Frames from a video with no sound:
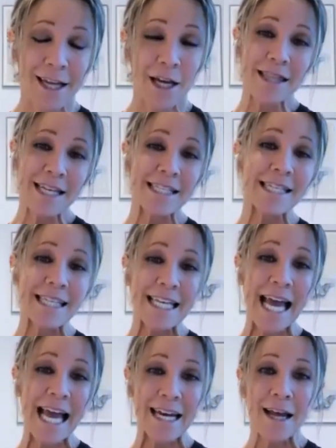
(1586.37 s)
And this is,
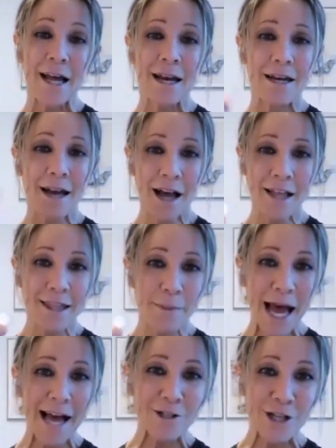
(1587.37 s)
again, not the
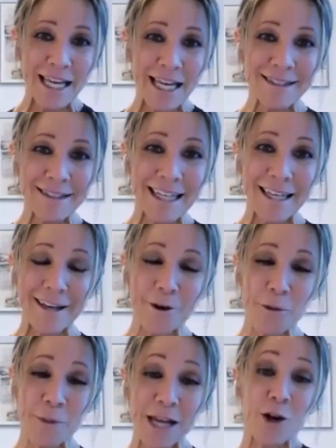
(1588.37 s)
patch healing
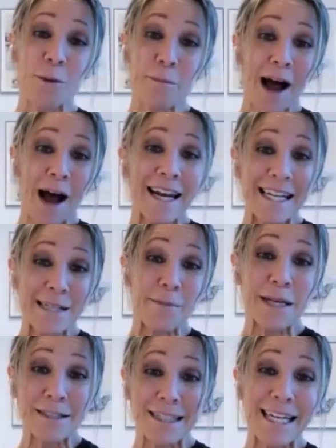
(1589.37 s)
you, but your body's
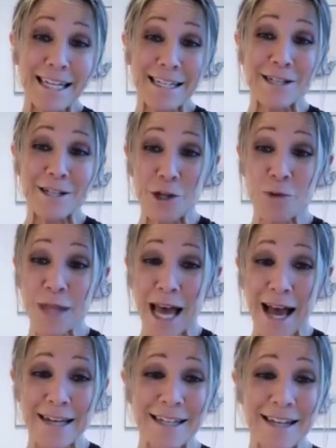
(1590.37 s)
ability to do
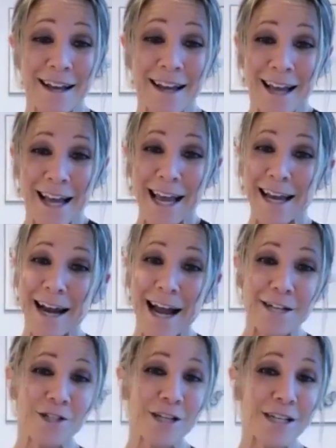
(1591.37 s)
that. And
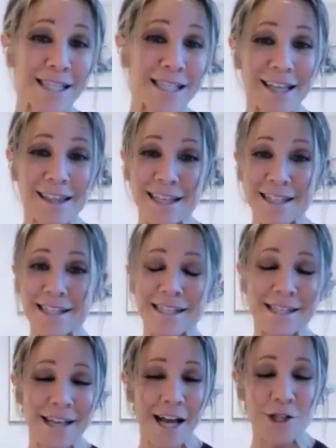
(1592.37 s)
I just think this
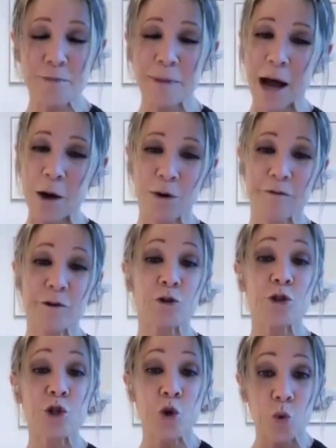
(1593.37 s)
is such a
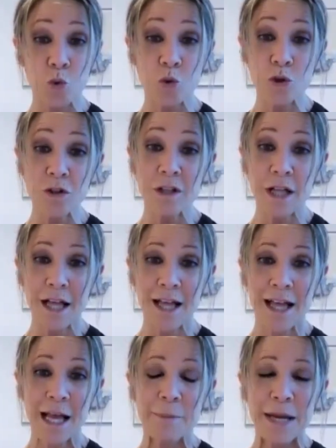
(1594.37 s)
powerful tool,
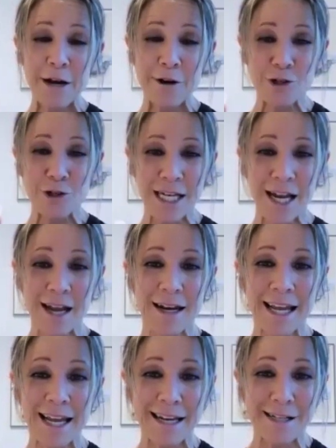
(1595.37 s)
but
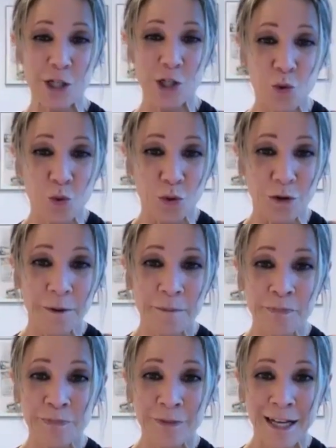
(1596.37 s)
understand it is a tool.
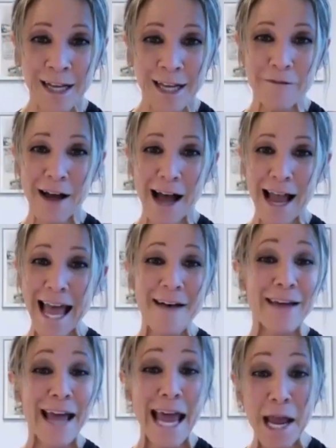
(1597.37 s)
If I
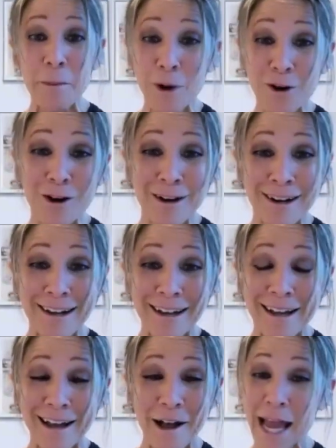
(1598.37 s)
have a hammer
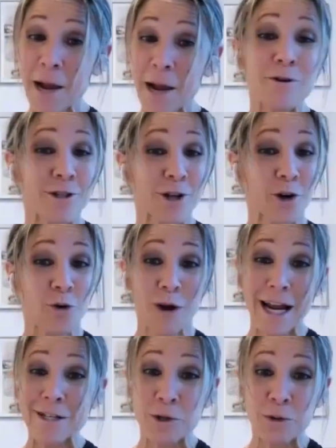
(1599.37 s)
is a
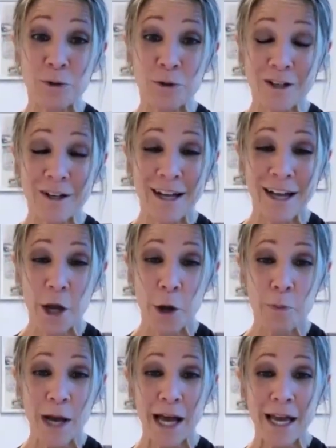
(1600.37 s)
great tool,
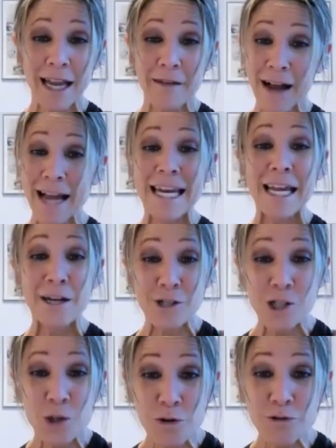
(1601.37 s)
but if I need a
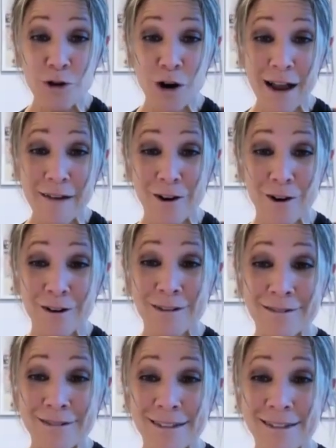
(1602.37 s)

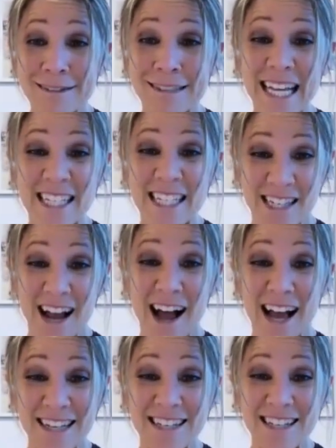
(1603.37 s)
screwdriver, it's
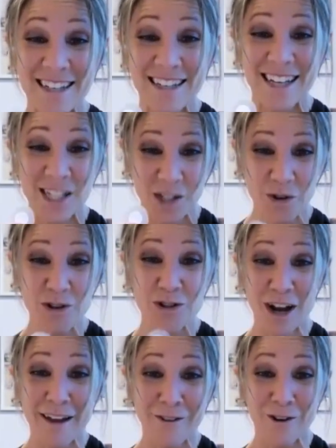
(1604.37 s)
not a
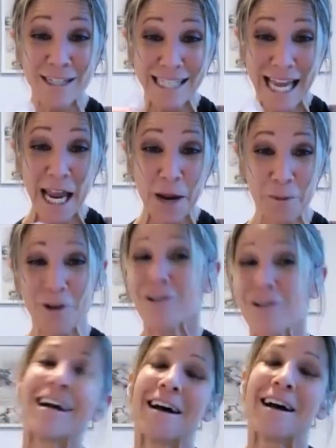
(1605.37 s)
screwdriver, it's a
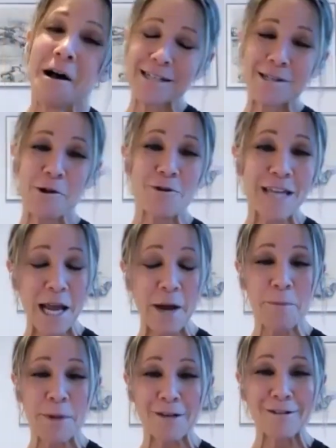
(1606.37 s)
hammer. And so you
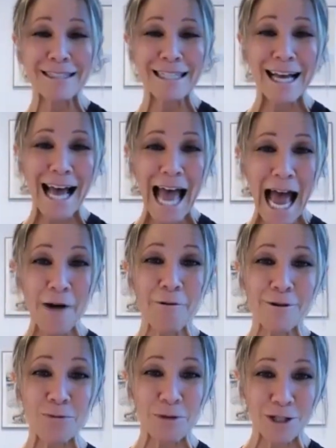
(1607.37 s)
can't build a
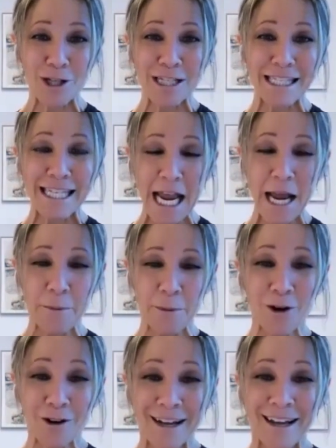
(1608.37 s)
house with just a
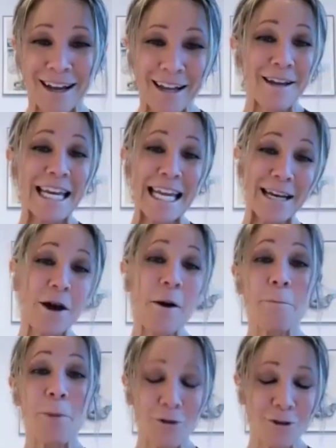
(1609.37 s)
hammer. You need
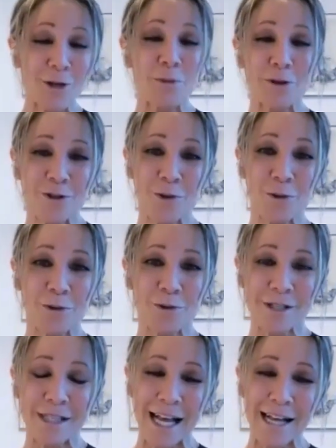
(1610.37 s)
multiple
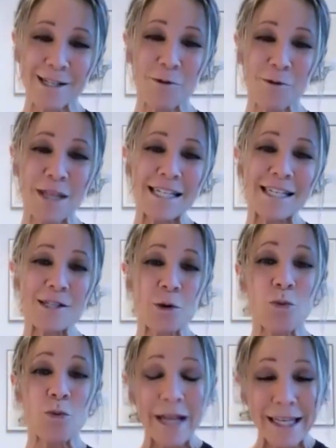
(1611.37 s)
tools. And so this is a
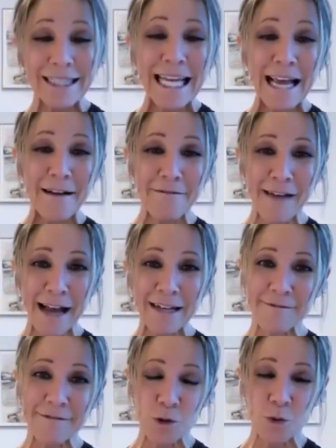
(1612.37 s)
really
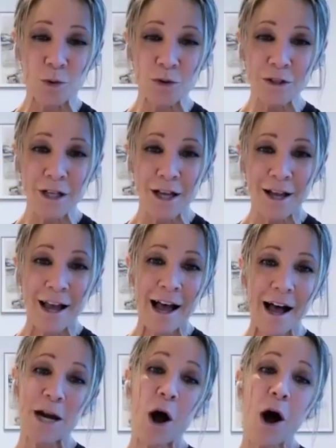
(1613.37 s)
effective tool.
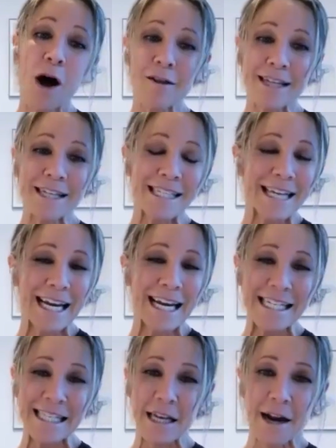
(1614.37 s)
But all the
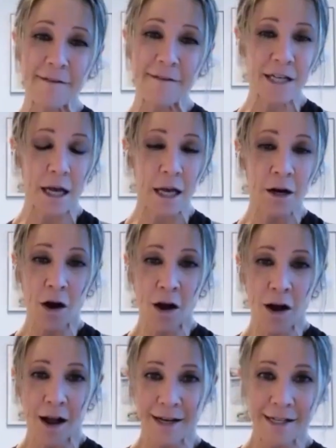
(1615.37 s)
studies that I've done
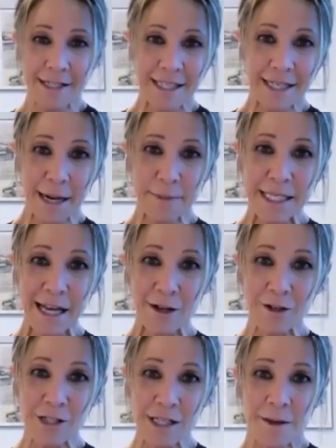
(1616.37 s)
on stem
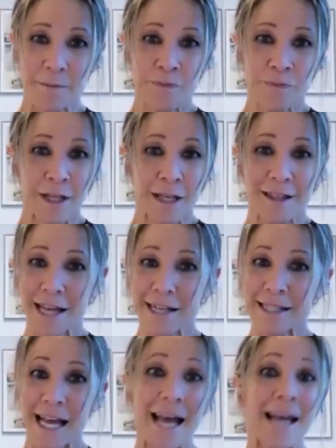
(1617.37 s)
cells, they
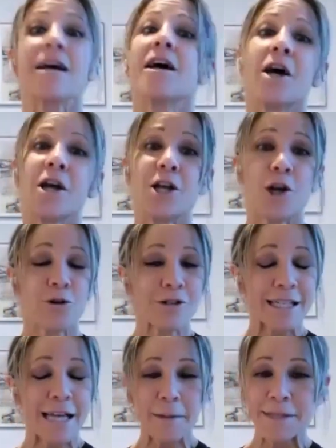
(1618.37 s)
say your
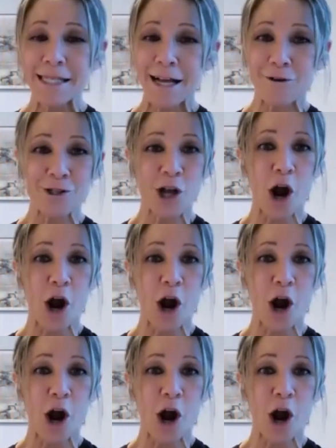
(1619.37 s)
stem cells